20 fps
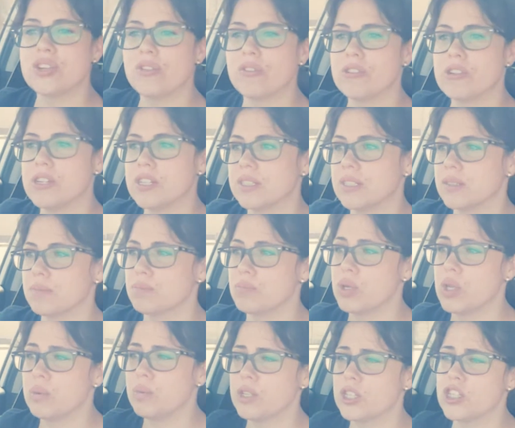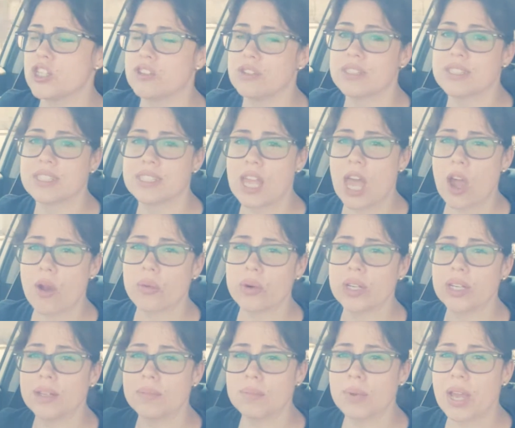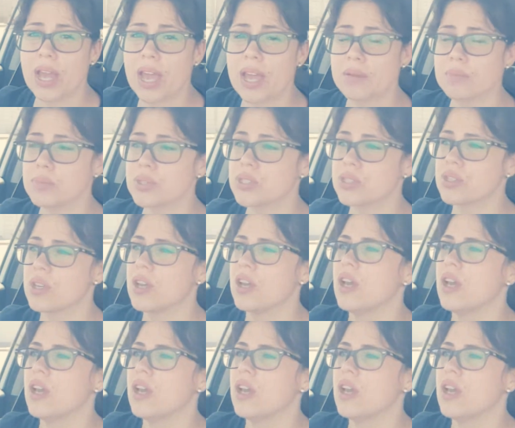of it, premature souring perhaps.